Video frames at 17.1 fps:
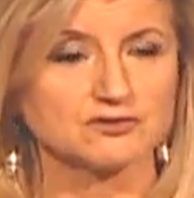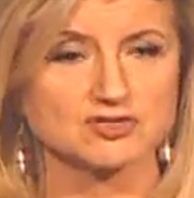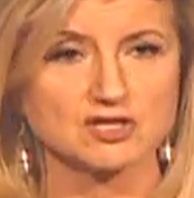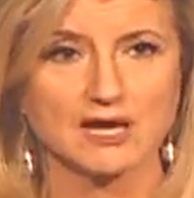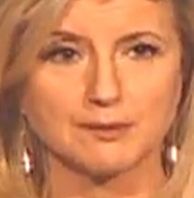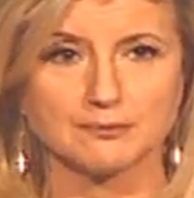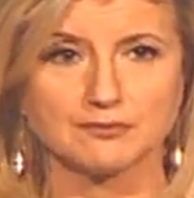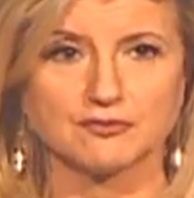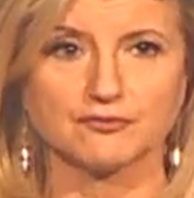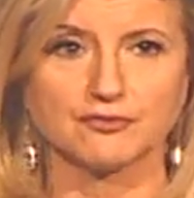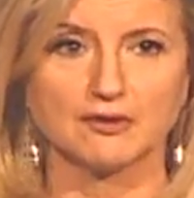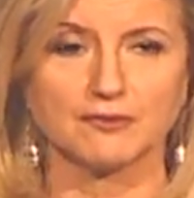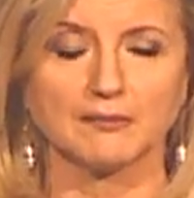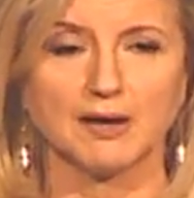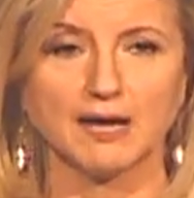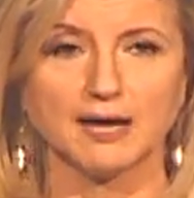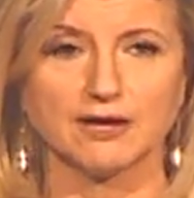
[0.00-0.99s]
jumped
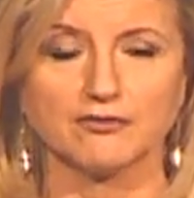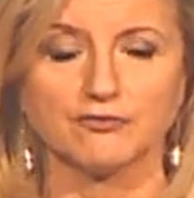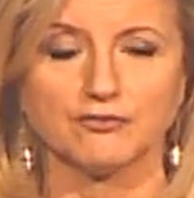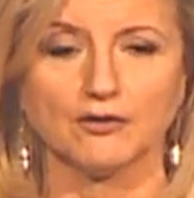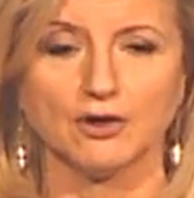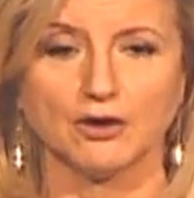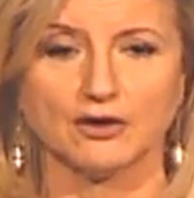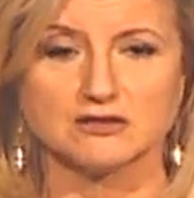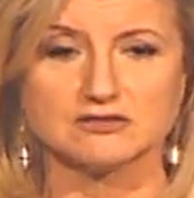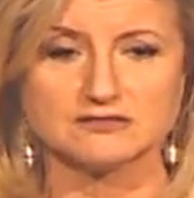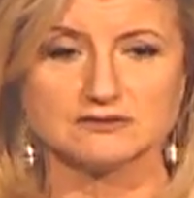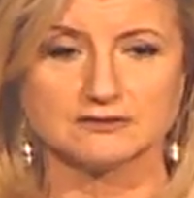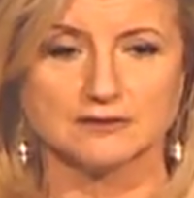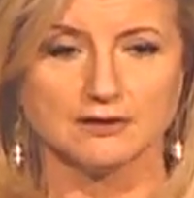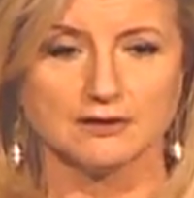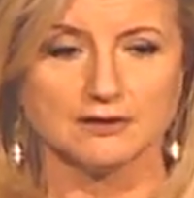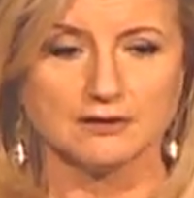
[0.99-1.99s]
from high floors
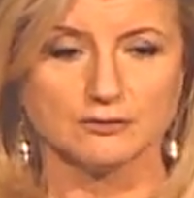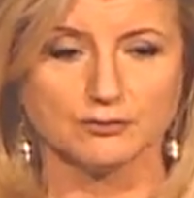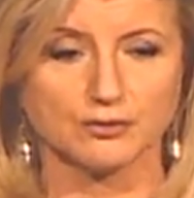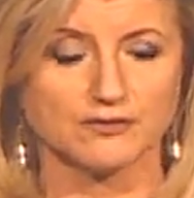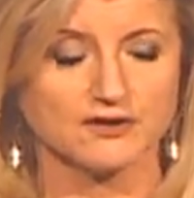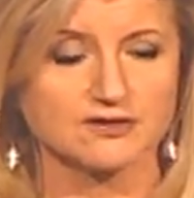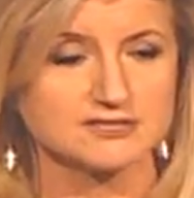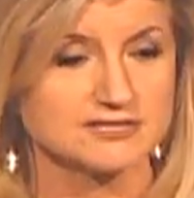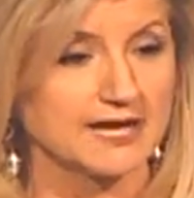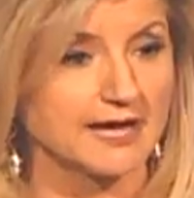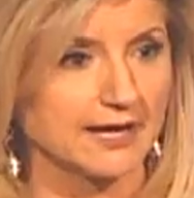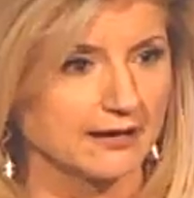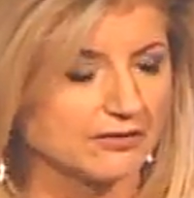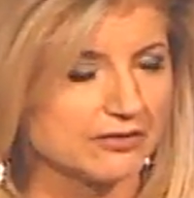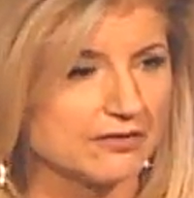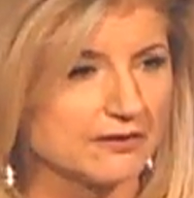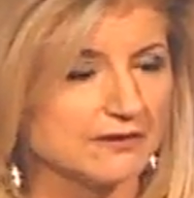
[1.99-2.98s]
to their
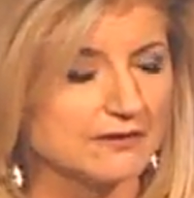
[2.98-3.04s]
death,